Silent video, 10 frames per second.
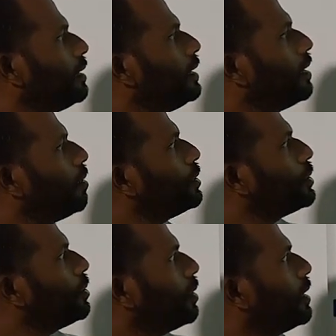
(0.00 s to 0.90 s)
Here
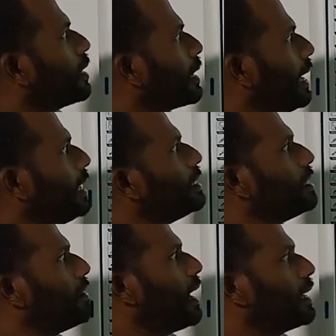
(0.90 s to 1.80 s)
also
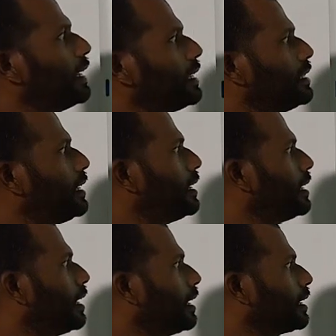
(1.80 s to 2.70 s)
client-server
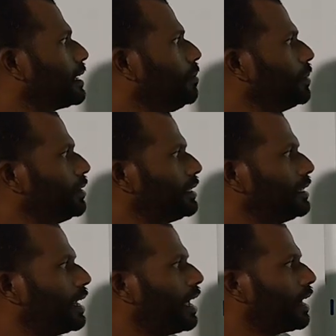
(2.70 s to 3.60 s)
architecture. Computers
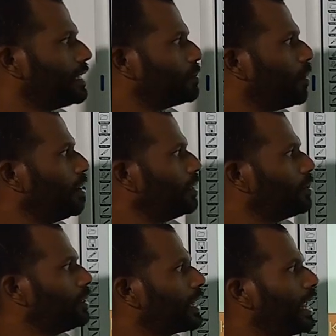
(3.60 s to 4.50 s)
that are respond
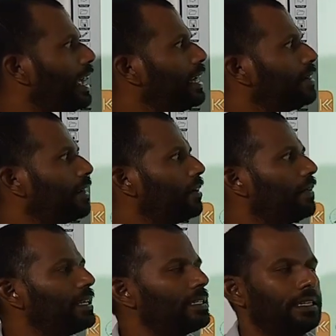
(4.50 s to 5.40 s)
to the client
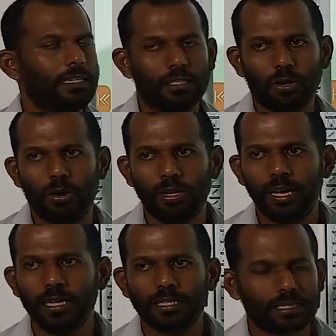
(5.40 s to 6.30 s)
request, it is called
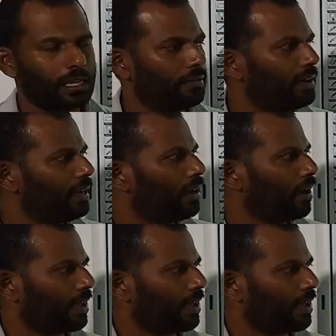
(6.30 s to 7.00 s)
the server.